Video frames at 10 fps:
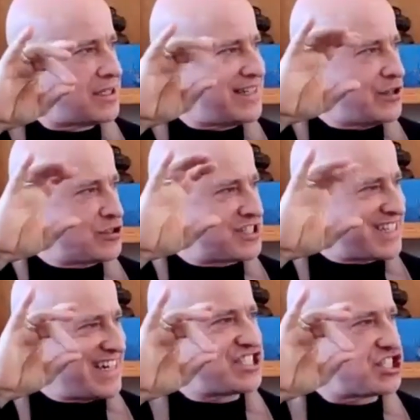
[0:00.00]
and then there's the
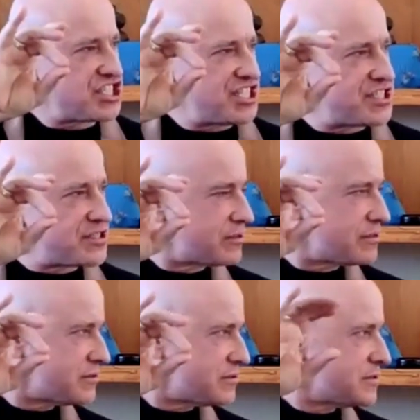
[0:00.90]
consciousness
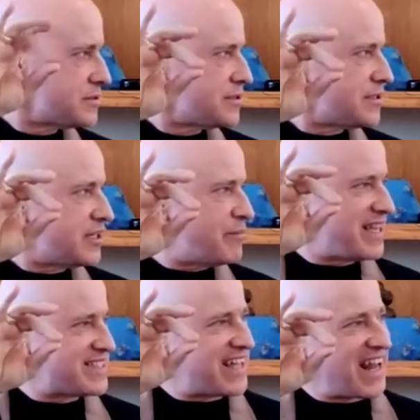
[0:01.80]
that
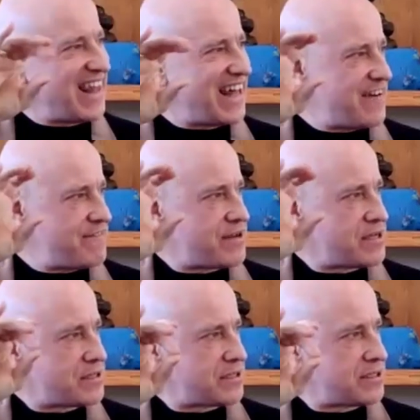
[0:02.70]
makes that alive.
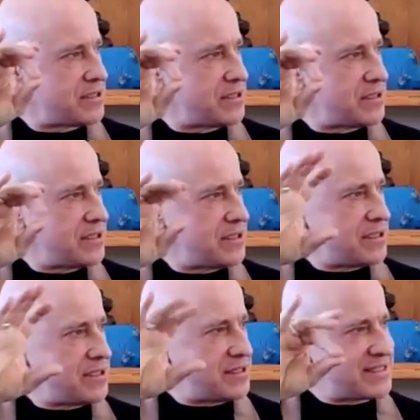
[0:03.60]

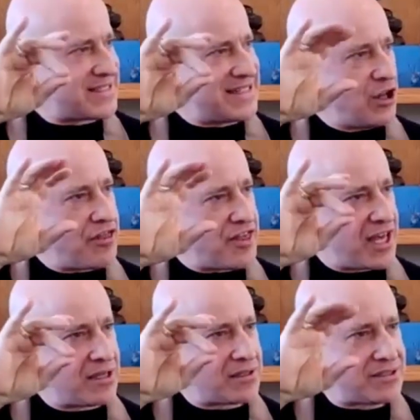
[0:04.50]
This little
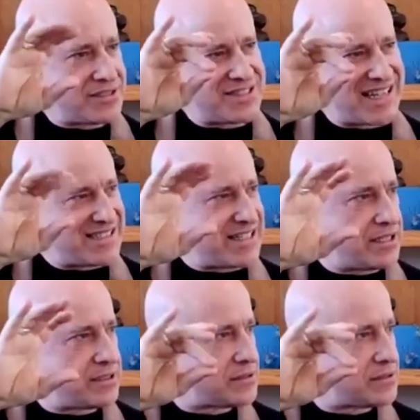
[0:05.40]
thing, this is Zazen.